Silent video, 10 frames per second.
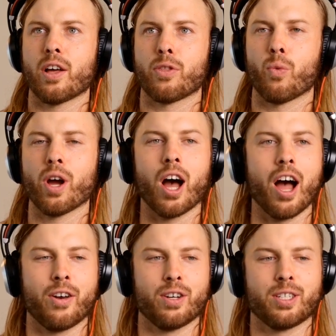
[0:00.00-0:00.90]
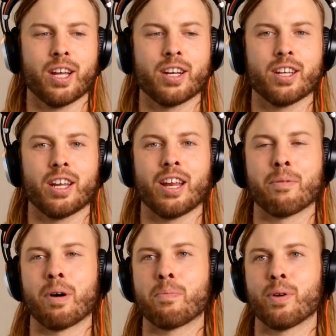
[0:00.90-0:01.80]
the way I understand it, and it
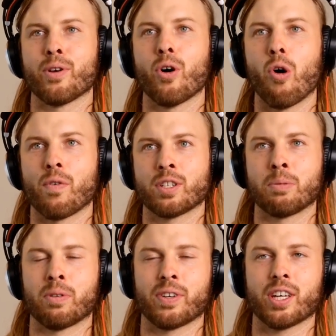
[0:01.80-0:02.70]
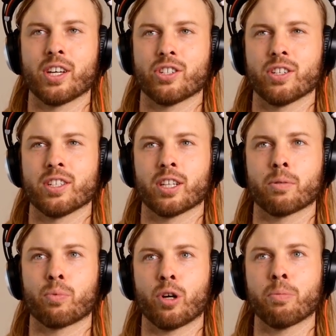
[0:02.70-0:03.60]
might be an oversimplification, is that the
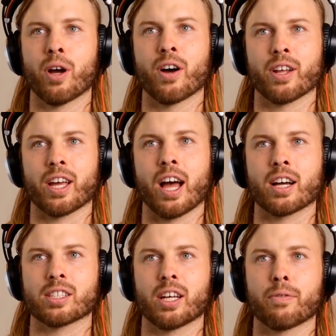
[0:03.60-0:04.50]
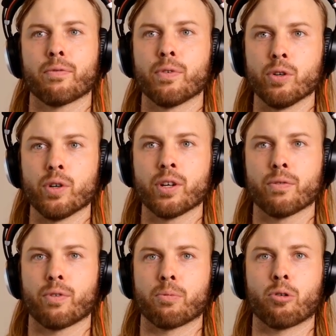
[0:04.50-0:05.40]
prebiotic acts like food
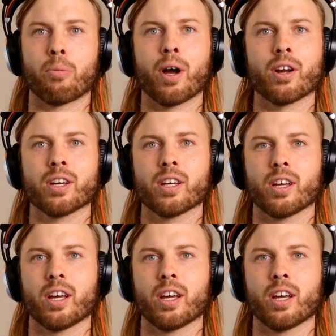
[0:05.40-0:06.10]
for the probiotic,